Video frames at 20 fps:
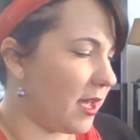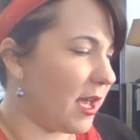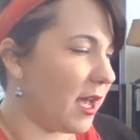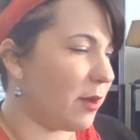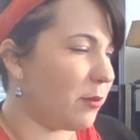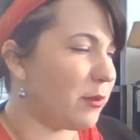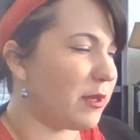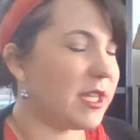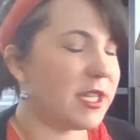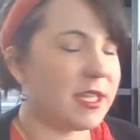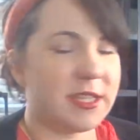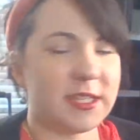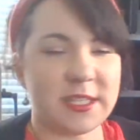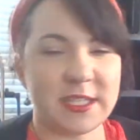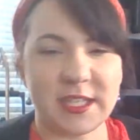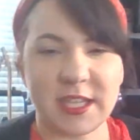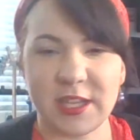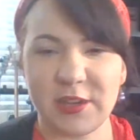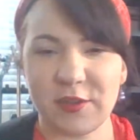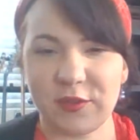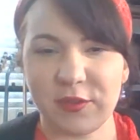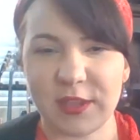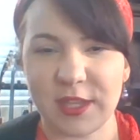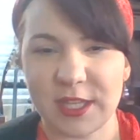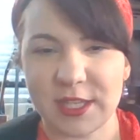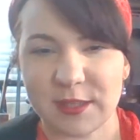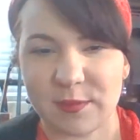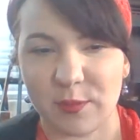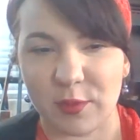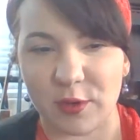I would consider
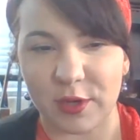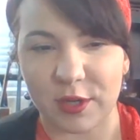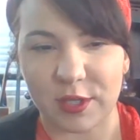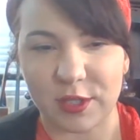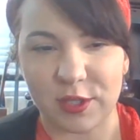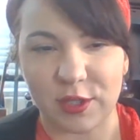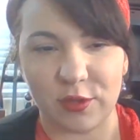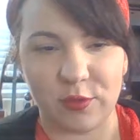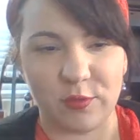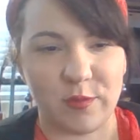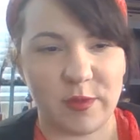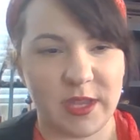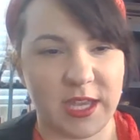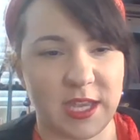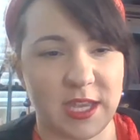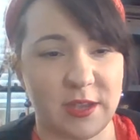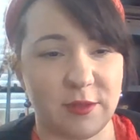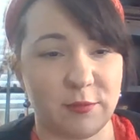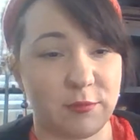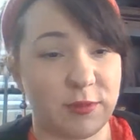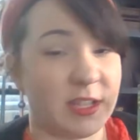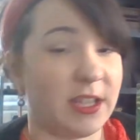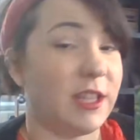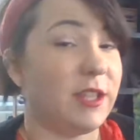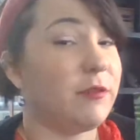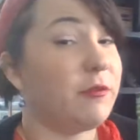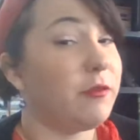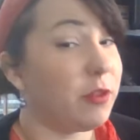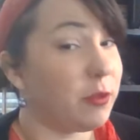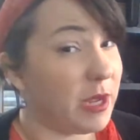this book to be real
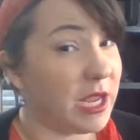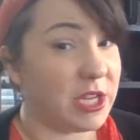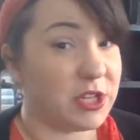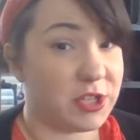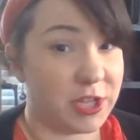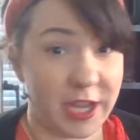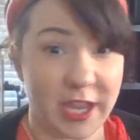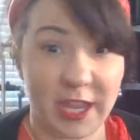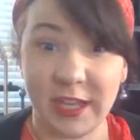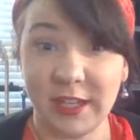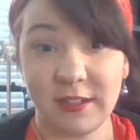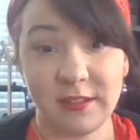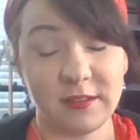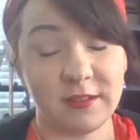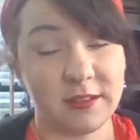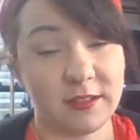information